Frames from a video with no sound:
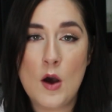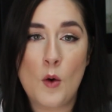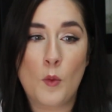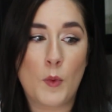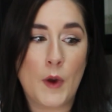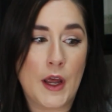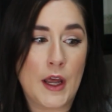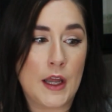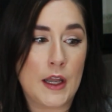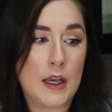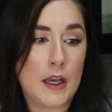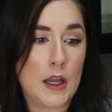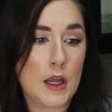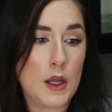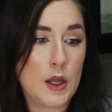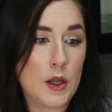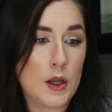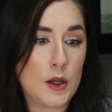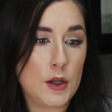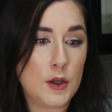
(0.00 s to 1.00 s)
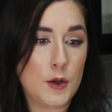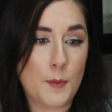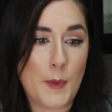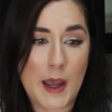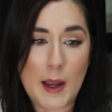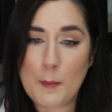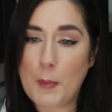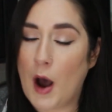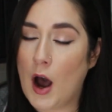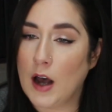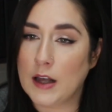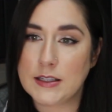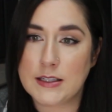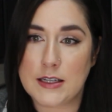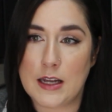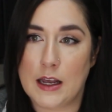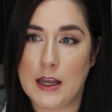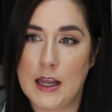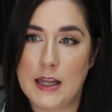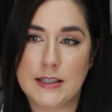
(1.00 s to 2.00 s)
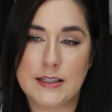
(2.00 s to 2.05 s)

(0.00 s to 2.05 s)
When you make pasta,